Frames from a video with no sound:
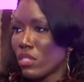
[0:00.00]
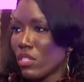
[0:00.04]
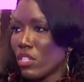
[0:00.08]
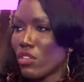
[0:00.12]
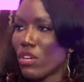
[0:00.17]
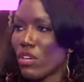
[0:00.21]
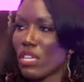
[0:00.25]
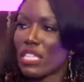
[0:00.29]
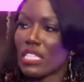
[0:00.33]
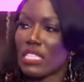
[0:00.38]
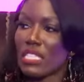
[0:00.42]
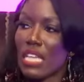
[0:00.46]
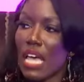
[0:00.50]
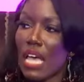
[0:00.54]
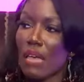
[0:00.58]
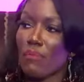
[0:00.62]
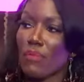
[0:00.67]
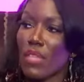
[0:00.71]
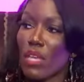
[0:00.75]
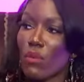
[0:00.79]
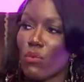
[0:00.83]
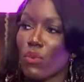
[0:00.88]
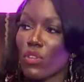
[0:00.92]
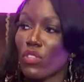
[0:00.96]
You know, at the
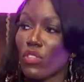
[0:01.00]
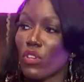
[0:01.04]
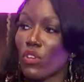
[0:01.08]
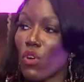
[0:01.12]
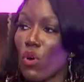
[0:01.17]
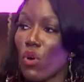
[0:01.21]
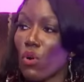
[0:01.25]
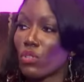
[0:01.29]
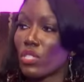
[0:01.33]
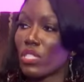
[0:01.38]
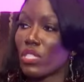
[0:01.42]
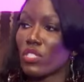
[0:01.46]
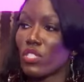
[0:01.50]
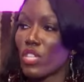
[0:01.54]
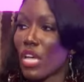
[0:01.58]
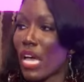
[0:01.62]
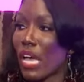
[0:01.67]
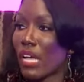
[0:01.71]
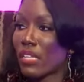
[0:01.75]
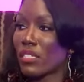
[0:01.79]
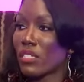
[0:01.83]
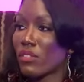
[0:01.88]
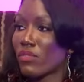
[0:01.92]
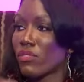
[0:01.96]
time, they were the golden
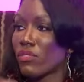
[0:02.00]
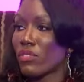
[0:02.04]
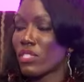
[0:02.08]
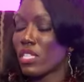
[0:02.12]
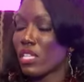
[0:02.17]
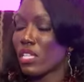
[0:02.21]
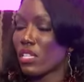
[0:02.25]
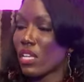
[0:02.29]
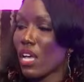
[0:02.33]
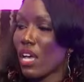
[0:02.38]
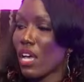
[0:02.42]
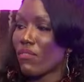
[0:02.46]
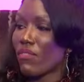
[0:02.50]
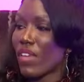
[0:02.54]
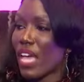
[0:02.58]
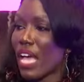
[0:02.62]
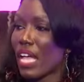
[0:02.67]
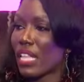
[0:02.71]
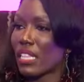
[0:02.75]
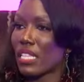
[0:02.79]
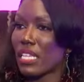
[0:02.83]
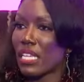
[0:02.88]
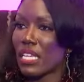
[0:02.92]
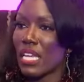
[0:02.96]
child of Silicon
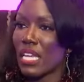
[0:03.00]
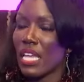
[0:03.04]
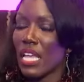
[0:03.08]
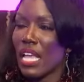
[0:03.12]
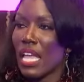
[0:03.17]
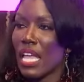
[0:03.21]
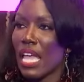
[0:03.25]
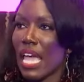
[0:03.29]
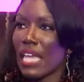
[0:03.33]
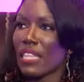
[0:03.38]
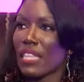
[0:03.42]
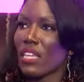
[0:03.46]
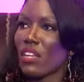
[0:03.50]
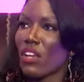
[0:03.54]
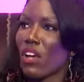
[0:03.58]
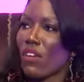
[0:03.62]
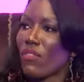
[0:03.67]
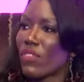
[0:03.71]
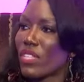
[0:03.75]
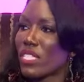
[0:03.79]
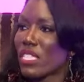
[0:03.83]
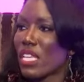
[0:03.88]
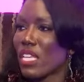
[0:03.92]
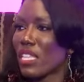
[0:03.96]
Valley, and then
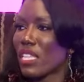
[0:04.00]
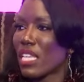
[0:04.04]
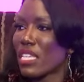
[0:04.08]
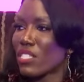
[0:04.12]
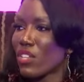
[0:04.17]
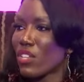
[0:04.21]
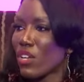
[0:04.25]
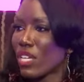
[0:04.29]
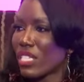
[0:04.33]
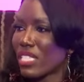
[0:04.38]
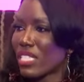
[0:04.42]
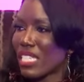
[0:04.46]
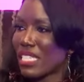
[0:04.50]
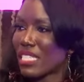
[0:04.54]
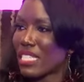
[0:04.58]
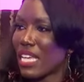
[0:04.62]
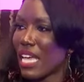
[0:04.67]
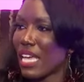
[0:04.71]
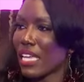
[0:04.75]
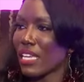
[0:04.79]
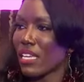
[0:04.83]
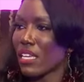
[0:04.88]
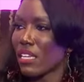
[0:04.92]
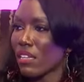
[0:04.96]
all of a sudden, they started to
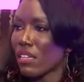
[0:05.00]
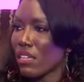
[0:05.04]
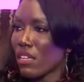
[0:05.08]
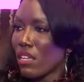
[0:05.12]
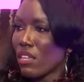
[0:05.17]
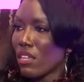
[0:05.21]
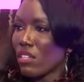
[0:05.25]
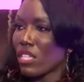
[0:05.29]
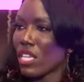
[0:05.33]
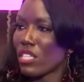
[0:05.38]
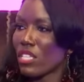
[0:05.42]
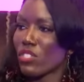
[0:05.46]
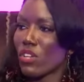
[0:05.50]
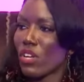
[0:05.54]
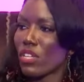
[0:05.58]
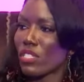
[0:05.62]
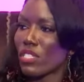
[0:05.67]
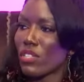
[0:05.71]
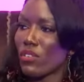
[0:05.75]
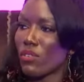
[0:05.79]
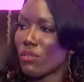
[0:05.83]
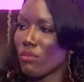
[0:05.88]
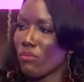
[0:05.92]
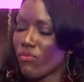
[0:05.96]
tank. They
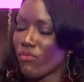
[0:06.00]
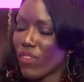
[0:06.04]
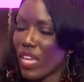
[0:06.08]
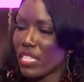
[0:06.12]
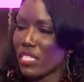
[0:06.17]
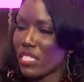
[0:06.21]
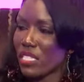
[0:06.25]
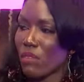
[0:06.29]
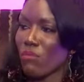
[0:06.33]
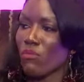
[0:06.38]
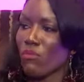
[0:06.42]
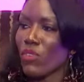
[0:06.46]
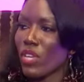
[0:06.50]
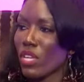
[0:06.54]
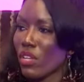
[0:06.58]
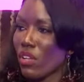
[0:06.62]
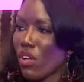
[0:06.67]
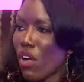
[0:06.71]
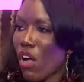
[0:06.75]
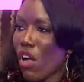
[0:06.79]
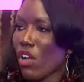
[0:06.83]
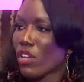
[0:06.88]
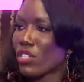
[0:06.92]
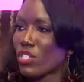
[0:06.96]
started to face some
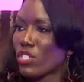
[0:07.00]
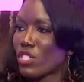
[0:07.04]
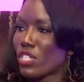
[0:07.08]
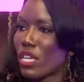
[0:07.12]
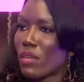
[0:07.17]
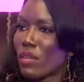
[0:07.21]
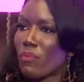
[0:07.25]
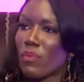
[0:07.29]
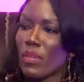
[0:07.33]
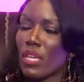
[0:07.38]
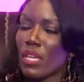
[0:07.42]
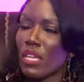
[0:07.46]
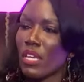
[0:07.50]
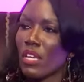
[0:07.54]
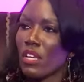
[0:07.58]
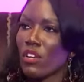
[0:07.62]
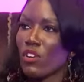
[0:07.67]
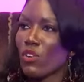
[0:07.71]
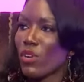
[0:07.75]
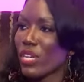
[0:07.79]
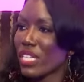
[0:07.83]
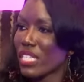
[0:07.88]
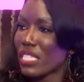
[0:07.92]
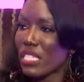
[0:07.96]
real hardship,
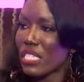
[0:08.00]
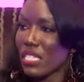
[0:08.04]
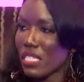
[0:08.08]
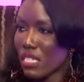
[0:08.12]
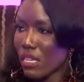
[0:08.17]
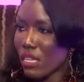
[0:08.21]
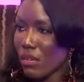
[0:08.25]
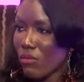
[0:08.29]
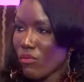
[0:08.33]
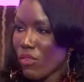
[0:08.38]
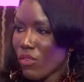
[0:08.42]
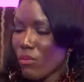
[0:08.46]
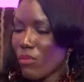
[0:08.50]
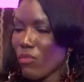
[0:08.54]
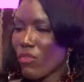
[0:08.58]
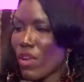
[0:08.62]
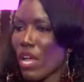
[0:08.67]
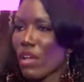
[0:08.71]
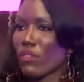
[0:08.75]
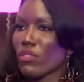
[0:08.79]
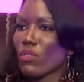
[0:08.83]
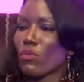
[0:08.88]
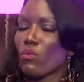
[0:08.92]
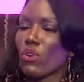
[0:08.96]
criticism from
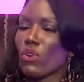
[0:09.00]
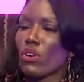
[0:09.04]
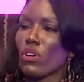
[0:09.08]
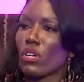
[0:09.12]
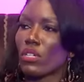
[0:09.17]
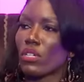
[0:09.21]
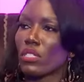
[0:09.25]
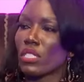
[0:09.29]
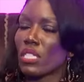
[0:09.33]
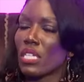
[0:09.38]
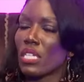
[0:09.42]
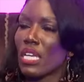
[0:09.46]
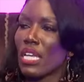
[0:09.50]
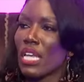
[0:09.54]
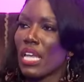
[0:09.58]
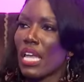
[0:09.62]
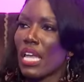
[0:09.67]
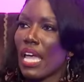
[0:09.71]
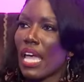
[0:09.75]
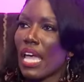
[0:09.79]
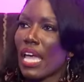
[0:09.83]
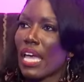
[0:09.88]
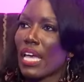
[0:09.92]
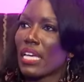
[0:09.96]
around the world.
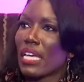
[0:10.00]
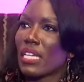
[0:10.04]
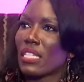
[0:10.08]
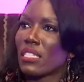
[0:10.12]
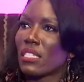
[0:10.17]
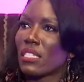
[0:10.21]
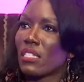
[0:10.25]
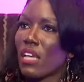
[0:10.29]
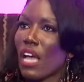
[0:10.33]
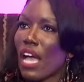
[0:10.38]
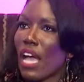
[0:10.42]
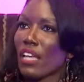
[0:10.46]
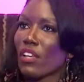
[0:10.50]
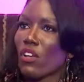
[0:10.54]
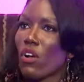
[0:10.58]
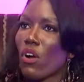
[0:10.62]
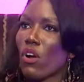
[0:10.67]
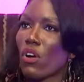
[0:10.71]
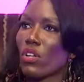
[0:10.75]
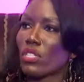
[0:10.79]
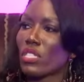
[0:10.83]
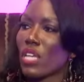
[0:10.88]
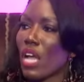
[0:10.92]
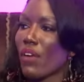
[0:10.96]
And I
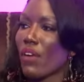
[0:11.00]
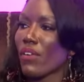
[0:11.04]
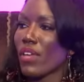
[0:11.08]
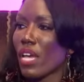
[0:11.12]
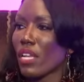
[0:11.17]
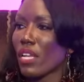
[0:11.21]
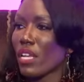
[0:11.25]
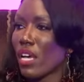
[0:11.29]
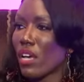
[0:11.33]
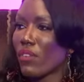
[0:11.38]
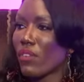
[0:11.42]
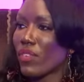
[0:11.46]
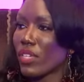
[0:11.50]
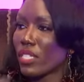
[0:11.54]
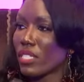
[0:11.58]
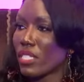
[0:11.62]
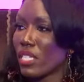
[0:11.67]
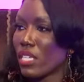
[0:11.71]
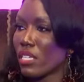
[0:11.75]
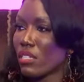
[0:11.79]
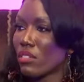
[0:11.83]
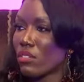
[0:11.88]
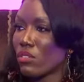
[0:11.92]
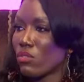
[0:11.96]
called Arianna
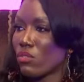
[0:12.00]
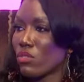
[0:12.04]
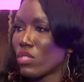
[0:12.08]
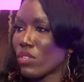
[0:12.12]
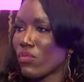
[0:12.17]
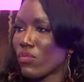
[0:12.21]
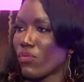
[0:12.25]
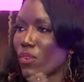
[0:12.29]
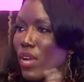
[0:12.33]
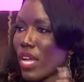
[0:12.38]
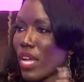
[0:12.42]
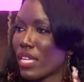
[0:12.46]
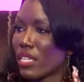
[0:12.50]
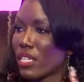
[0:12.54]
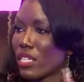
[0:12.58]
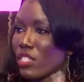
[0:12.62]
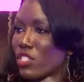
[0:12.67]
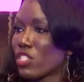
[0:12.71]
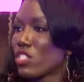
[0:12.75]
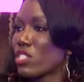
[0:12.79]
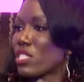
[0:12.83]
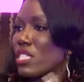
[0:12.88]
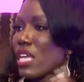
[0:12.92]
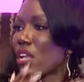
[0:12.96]
Huffington, who's a friend,
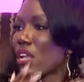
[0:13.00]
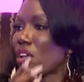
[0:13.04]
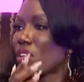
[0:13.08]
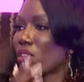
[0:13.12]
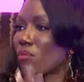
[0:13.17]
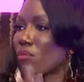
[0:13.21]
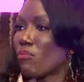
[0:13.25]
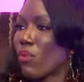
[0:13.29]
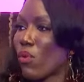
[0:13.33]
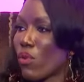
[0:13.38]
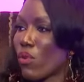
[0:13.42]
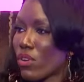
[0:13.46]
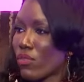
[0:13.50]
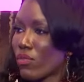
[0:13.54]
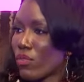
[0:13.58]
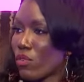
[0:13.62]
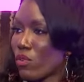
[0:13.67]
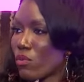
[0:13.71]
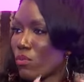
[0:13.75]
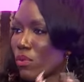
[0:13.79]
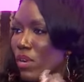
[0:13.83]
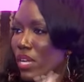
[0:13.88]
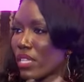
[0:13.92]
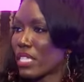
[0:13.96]
and she sat on the board of
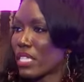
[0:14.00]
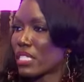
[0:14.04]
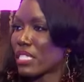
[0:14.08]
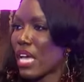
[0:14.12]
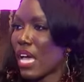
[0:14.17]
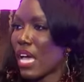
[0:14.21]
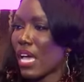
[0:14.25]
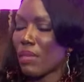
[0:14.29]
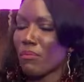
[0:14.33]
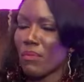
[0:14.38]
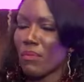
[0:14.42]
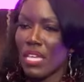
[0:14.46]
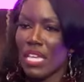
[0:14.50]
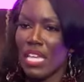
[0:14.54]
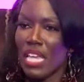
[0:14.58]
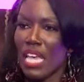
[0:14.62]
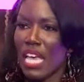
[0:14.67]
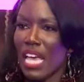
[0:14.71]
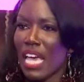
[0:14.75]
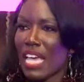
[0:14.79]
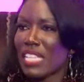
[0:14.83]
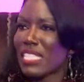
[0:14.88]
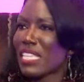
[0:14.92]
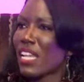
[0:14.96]
Uber at the time.
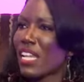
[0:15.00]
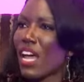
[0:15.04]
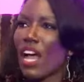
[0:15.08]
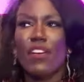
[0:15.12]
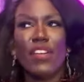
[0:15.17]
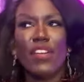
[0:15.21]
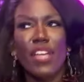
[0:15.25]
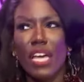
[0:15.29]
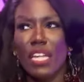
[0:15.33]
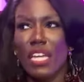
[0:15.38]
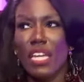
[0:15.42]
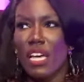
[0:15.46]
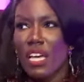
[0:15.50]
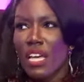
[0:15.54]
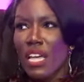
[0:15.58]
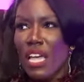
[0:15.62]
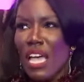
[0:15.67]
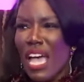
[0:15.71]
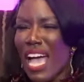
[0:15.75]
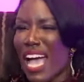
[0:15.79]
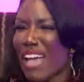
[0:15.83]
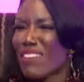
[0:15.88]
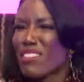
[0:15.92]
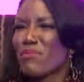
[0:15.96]
And I said, Arianna,
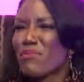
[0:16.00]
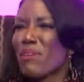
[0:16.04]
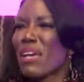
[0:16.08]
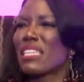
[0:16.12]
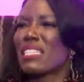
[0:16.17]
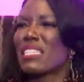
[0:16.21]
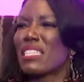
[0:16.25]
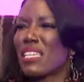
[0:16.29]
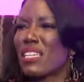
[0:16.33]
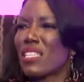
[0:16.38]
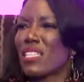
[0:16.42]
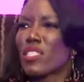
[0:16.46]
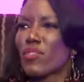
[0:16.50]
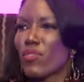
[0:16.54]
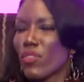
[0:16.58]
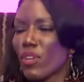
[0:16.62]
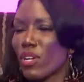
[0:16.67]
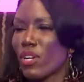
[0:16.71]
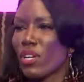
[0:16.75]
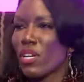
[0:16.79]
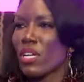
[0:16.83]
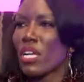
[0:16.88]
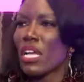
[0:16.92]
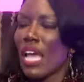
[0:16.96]
I have some ideas
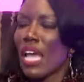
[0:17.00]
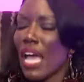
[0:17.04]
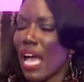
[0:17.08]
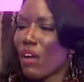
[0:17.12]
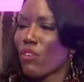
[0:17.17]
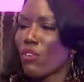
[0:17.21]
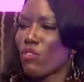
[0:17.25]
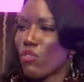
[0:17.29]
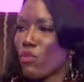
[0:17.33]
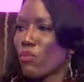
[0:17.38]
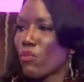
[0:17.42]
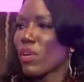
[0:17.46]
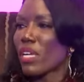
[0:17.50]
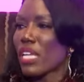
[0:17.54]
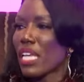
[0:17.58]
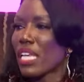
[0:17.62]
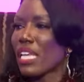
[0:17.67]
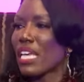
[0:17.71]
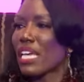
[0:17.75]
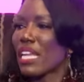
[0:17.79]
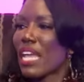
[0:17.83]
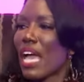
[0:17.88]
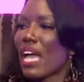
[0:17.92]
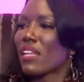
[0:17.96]
for how Uber
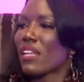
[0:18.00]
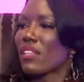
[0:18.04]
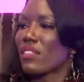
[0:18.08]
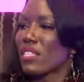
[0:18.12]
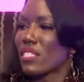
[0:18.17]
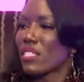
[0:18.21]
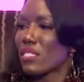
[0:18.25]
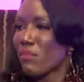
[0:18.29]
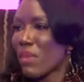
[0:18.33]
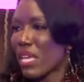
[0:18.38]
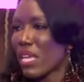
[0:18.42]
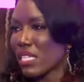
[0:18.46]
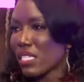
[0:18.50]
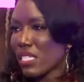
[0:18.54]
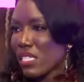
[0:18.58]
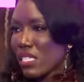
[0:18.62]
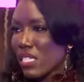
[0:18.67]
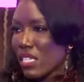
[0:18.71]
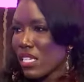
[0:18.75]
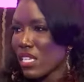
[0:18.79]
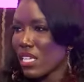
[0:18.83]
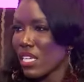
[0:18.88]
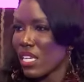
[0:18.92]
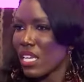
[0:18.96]
can get out of this
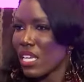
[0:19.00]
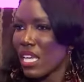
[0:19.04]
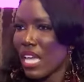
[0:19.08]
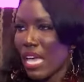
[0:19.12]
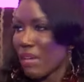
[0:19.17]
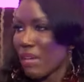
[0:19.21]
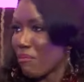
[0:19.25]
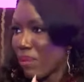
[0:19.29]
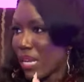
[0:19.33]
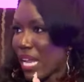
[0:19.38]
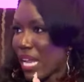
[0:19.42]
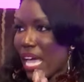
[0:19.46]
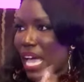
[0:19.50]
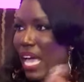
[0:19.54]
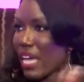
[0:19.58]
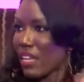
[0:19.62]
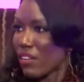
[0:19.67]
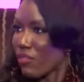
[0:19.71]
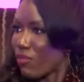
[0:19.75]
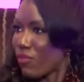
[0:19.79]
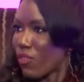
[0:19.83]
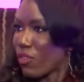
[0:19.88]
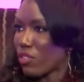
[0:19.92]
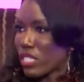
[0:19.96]
mess. But I
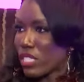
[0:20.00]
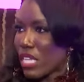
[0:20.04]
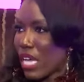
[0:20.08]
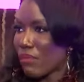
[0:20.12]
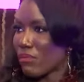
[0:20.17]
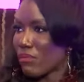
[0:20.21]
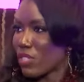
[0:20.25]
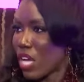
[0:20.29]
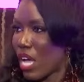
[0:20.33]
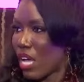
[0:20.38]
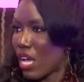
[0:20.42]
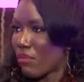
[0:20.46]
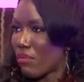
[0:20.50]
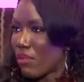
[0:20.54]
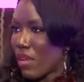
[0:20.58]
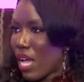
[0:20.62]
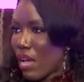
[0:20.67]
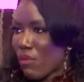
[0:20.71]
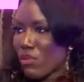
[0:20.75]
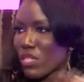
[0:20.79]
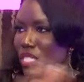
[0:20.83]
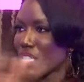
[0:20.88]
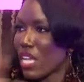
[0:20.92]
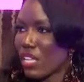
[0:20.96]
had a full time job.
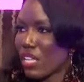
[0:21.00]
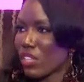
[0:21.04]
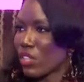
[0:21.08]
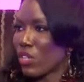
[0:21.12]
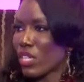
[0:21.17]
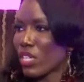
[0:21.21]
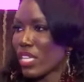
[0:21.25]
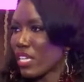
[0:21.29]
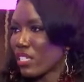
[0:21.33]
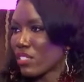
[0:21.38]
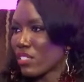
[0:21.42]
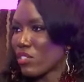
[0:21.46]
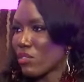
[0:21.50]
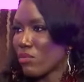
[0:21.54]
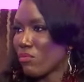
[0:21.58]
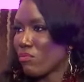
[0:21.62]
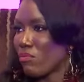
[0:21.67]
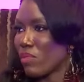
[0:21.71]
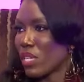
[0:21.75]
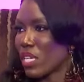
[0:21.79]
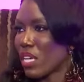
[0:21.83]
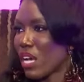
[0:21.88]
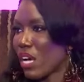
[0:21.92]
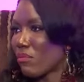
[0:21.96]
I was not looking to
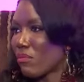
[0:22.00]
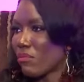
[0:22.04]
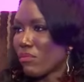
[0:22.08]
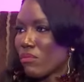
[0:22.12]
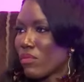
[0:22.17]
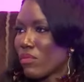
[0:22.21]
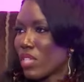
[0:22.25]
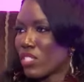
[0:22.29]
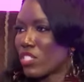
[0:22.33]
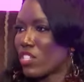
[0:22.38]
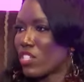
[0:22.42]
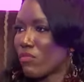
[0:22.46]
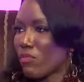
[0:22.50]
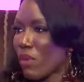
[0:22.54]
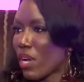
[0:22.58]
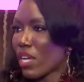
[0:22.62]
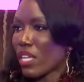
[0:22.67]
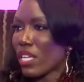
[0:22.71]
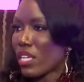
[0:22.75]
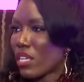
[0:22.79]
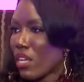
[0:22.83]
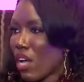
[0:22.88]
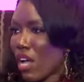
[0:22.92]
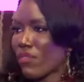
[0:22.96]
become the chief
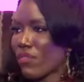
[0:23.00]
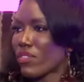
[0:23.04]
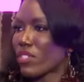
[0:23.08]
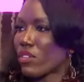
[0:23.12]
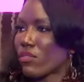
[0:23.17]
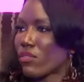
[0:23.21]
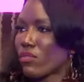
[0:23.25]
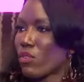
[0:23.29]
marketing officer.